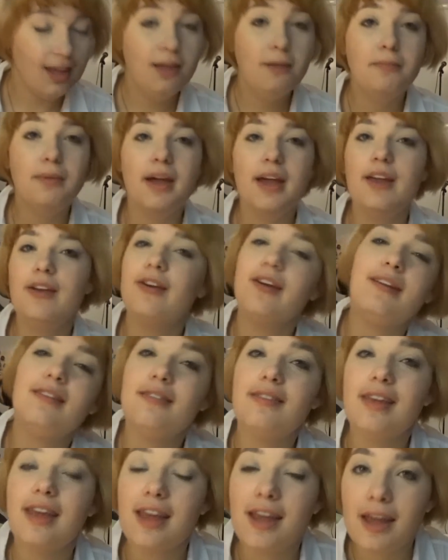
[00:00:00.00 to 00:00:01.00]
But you can
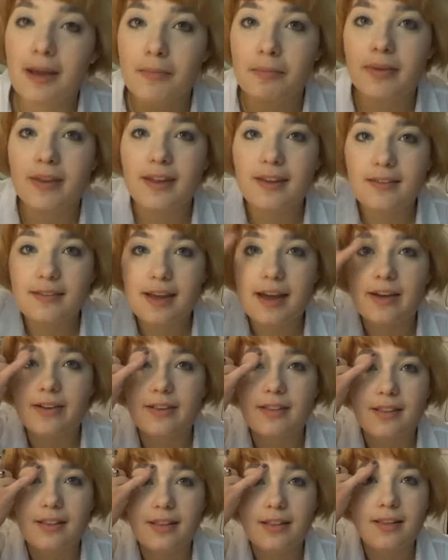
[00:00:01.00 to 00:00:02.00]
see it blends out
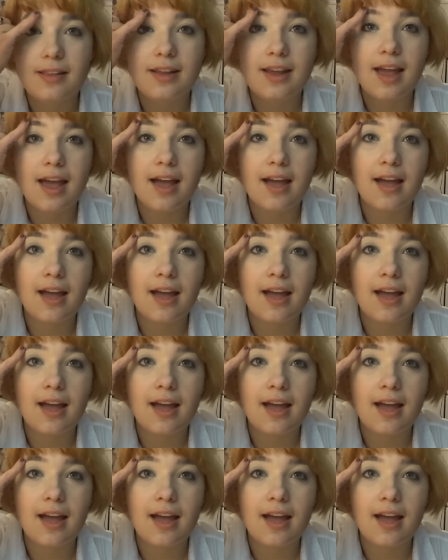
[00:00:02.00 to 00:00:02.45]
the